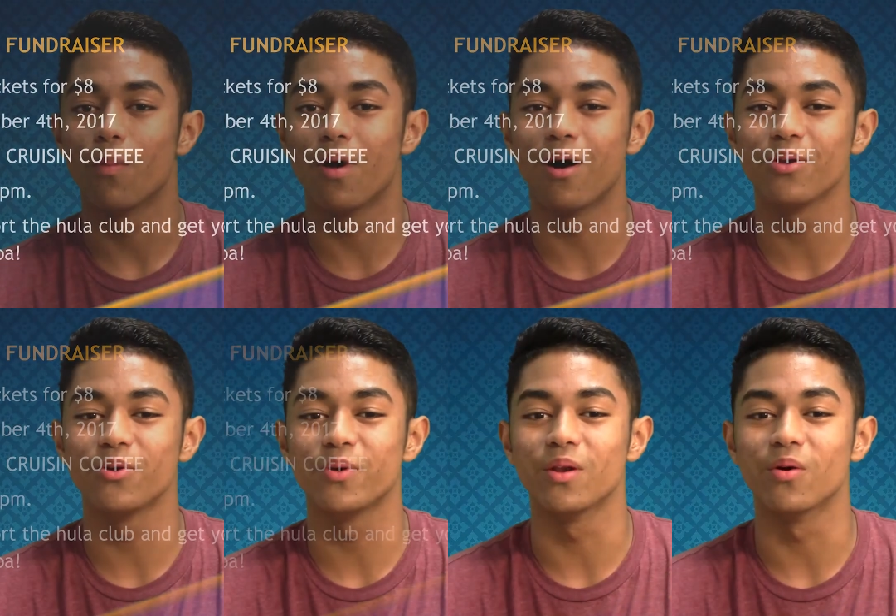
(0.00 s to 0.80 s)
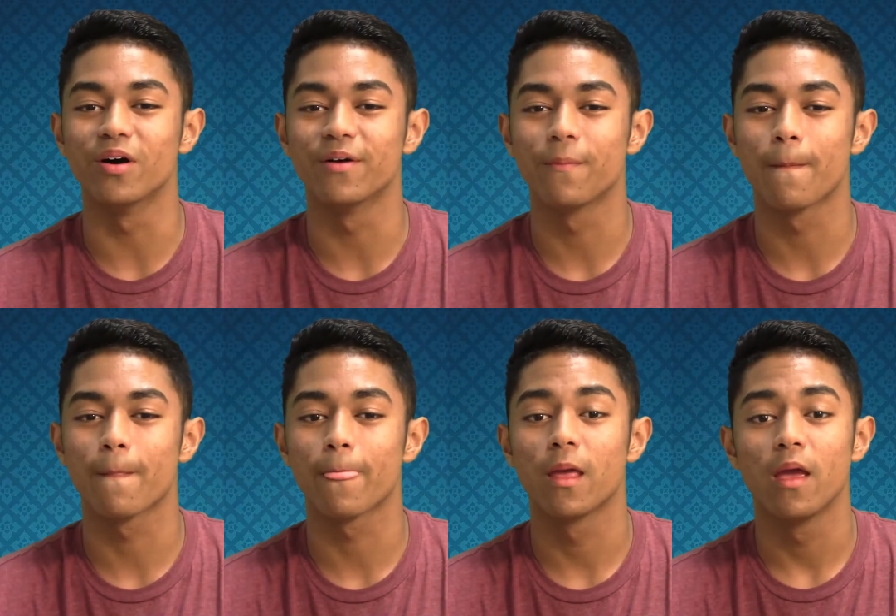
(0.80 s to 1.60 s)
Mahalo Nui Loa.
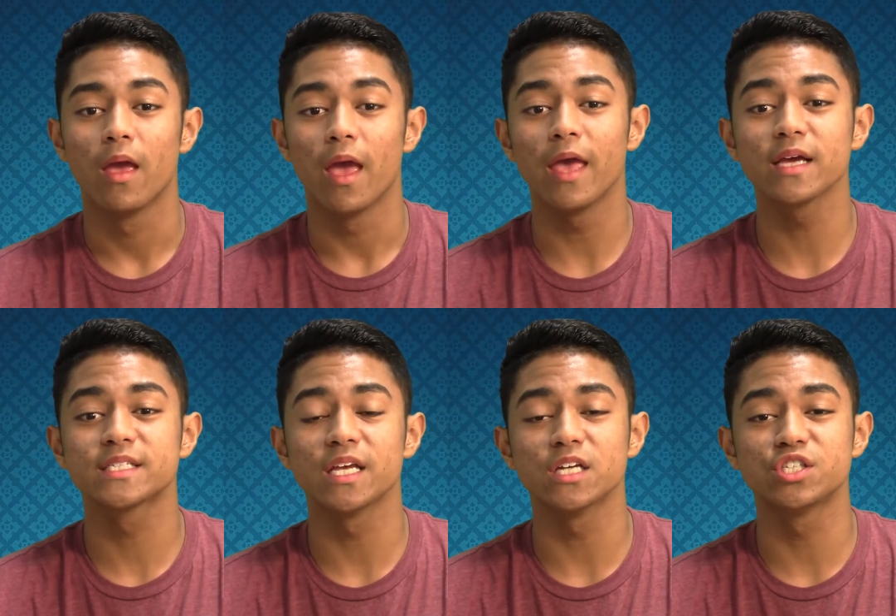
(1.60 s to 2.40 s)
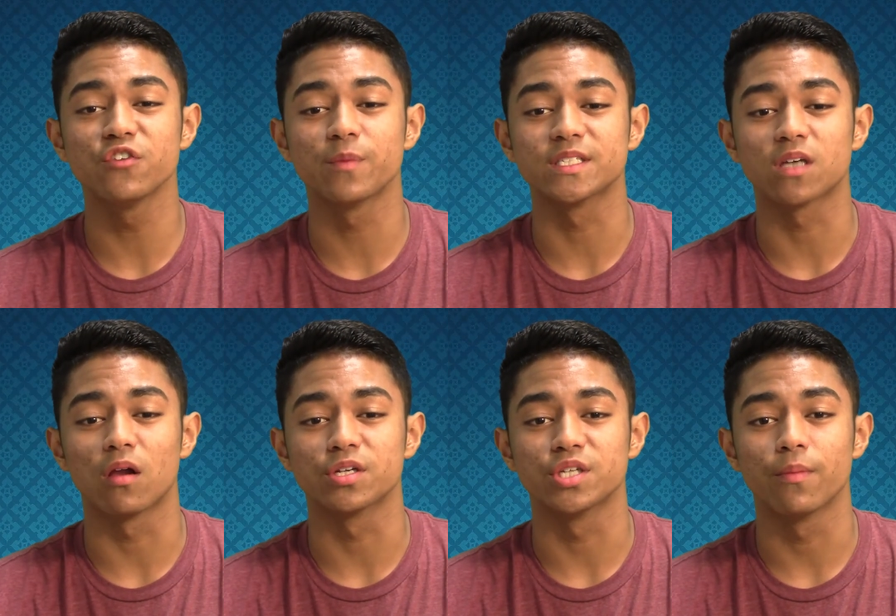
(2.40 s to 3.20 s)
A X A Achievement
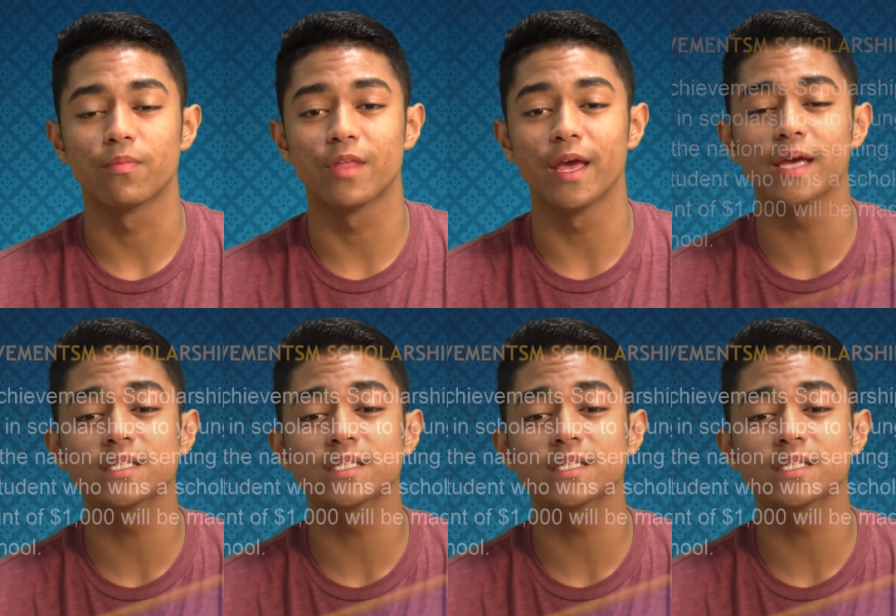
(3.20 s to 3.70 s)
Scholarship. The A